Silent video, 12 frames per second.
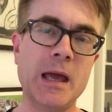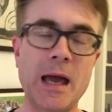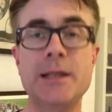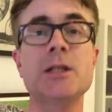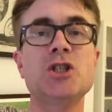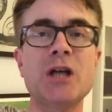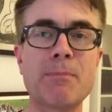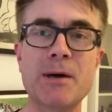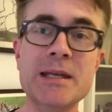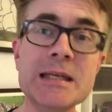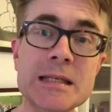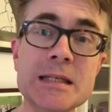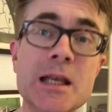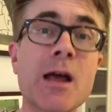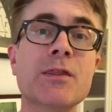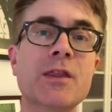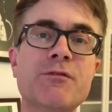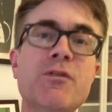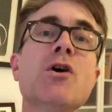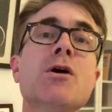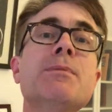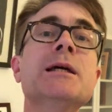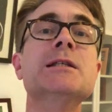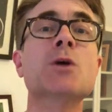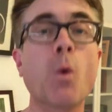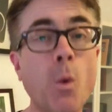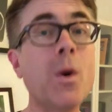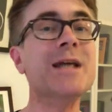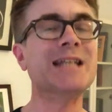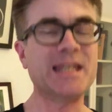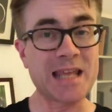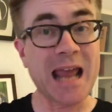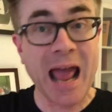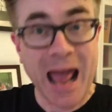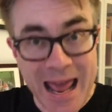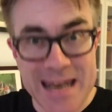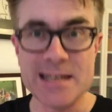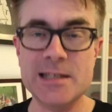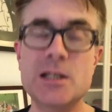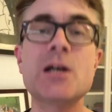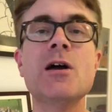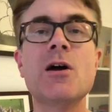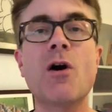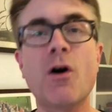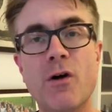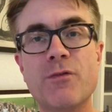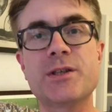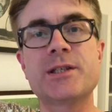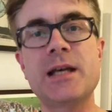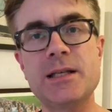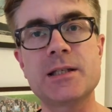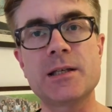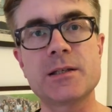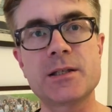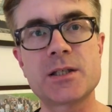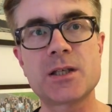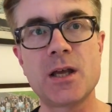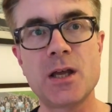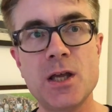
And in Japanese, the verb is always at the end of the sentence.